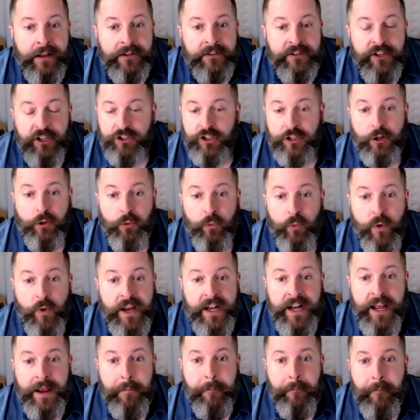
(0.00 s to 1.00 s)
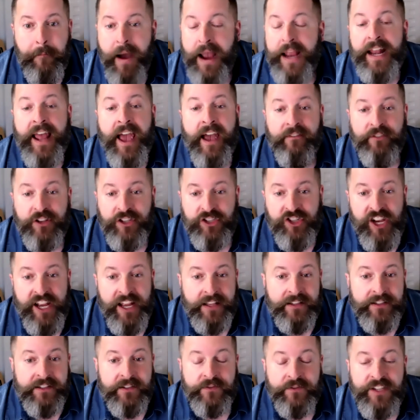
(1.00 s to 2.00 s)
digital reading might have a
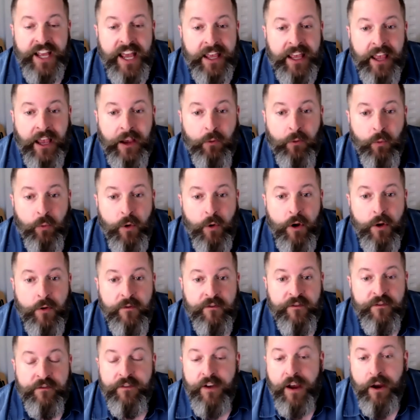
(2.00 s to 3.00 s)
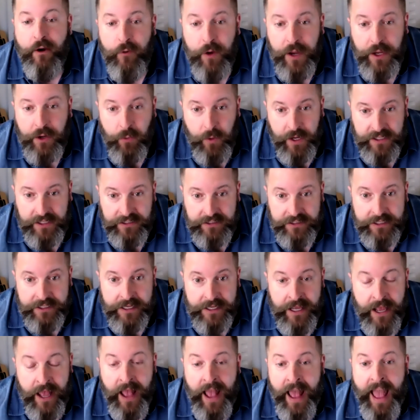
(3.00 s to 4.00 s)
chance of taking root very
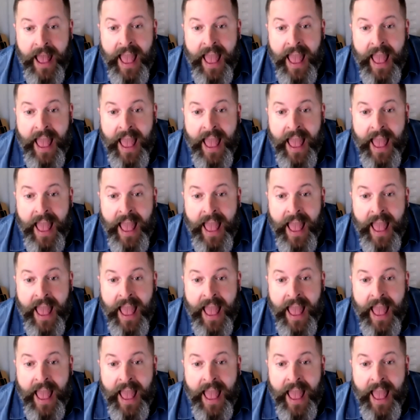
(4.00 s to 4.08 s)
quickly.